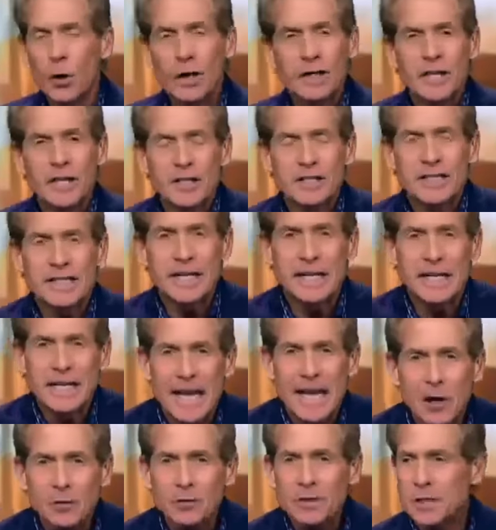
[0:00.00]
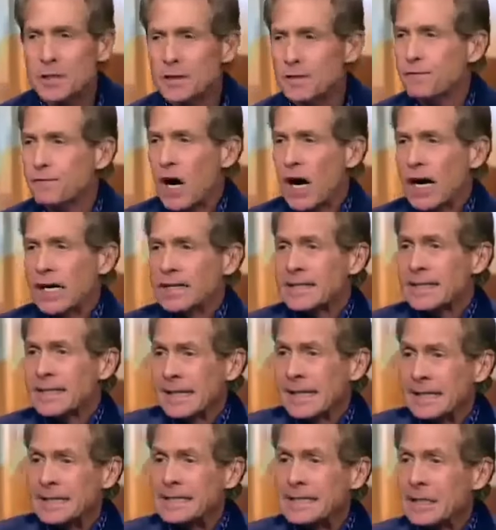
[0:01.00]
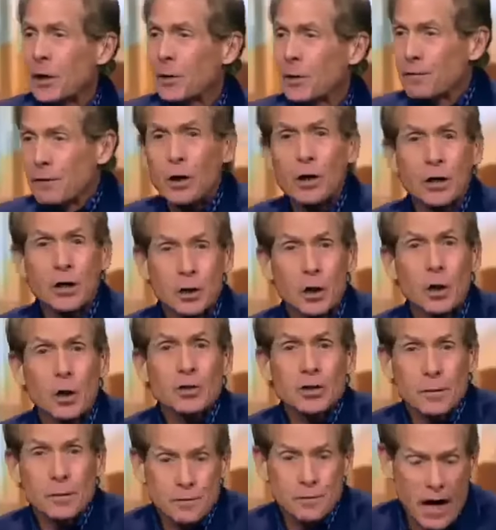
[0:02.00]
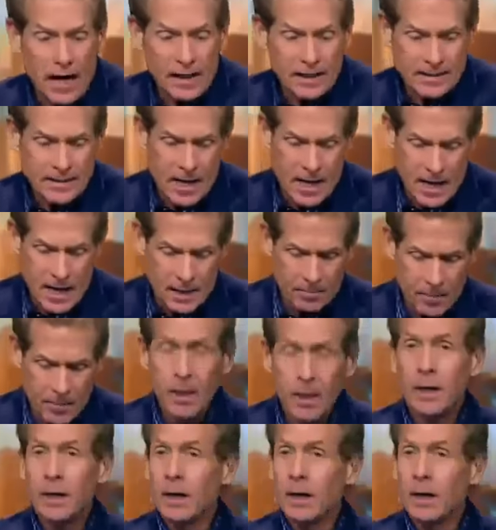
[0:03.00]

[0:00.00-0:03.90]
Floyd doesn't announce his fights until very close to fight time.